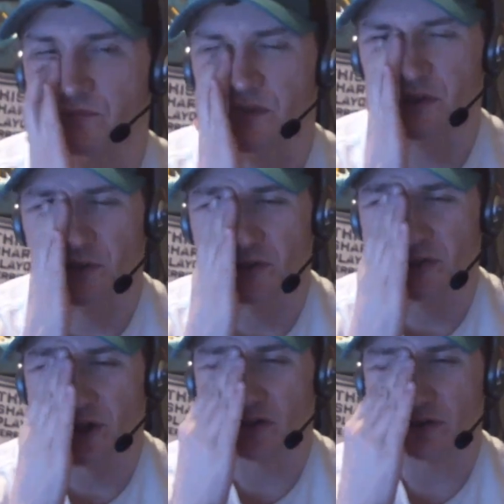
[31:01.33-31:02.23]
Kearney,
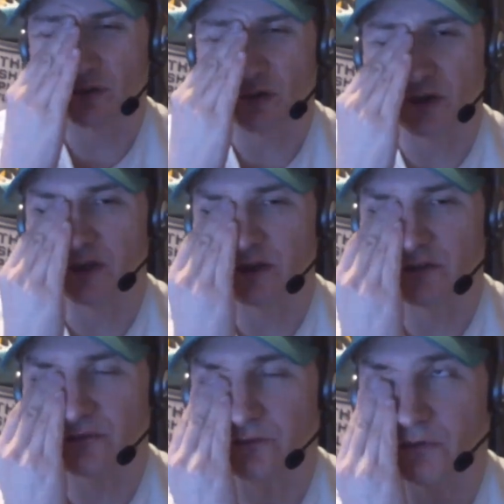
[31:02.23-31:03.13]
Donskoy?
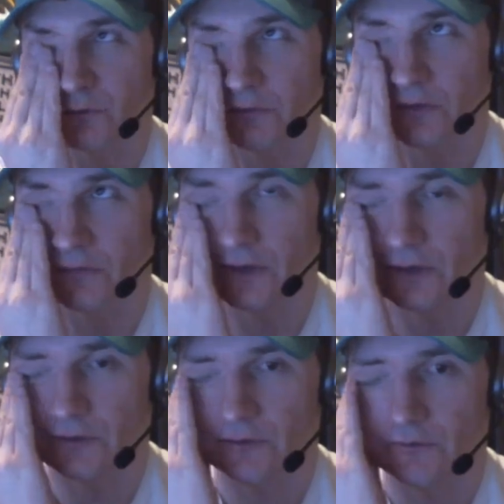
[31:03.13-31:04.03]
If Donskoy's healthy, I
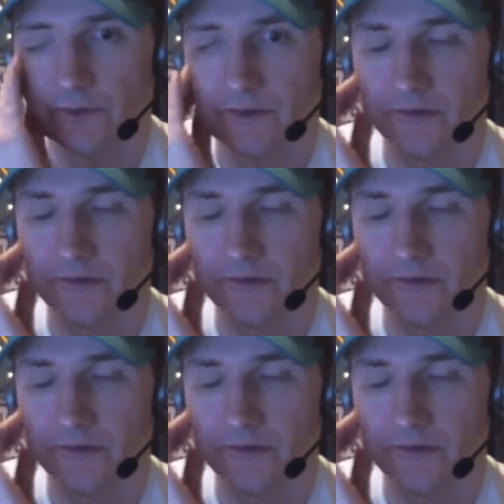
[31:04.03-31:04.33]
don't know what his